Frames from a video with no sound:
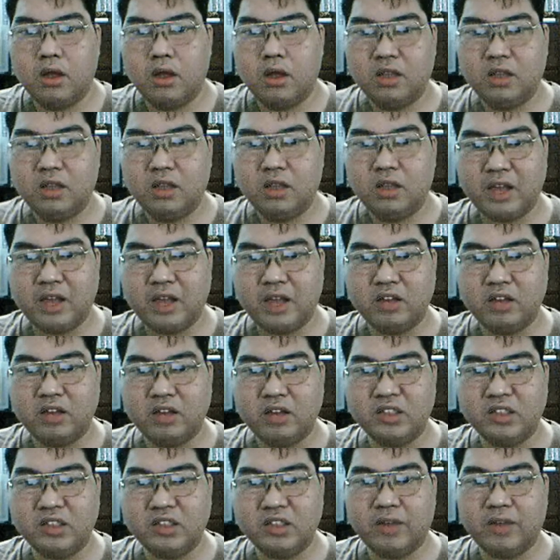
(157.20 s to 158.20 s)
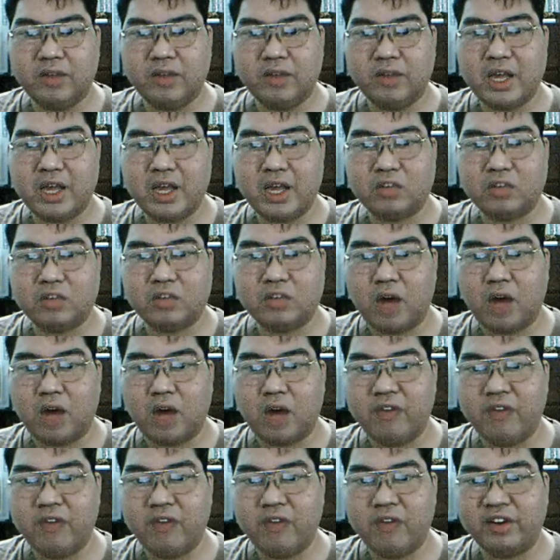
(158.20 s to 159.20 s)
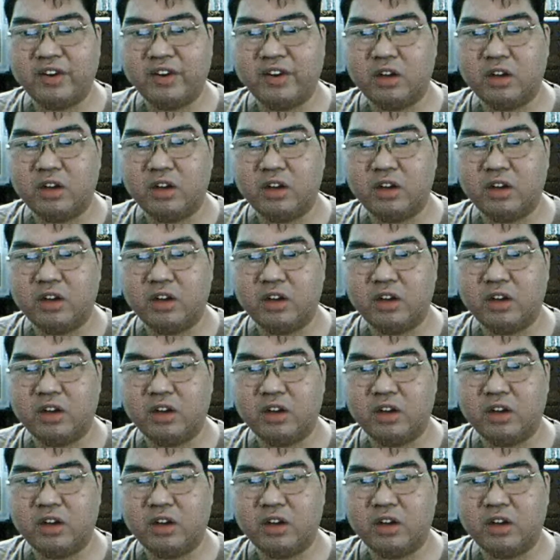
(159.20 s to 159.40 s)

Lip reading: The diagnosis of AS or high-functioning